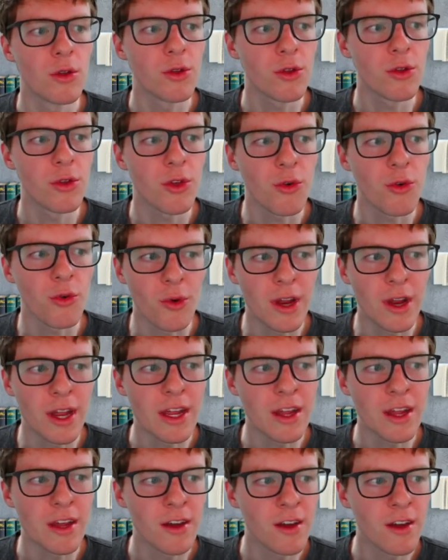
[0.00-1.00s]

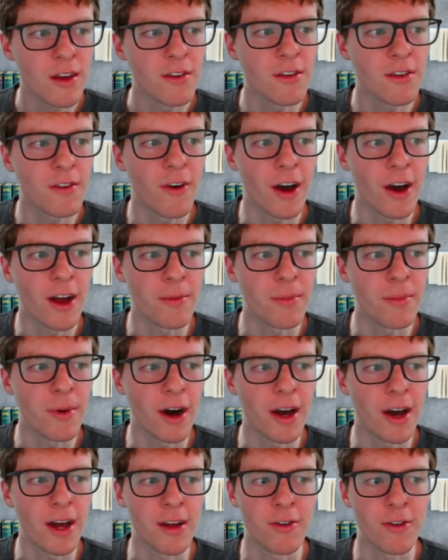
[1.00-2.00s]
3 divided
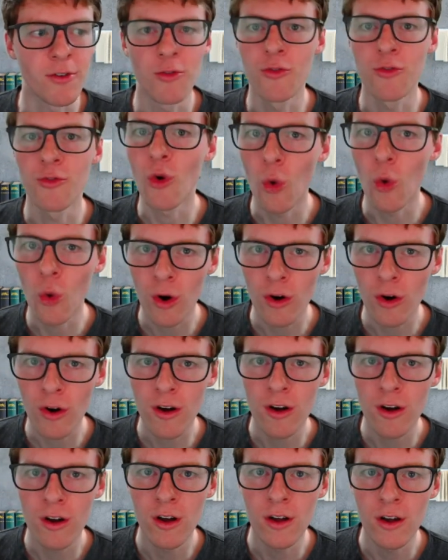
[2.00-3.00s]
by 4.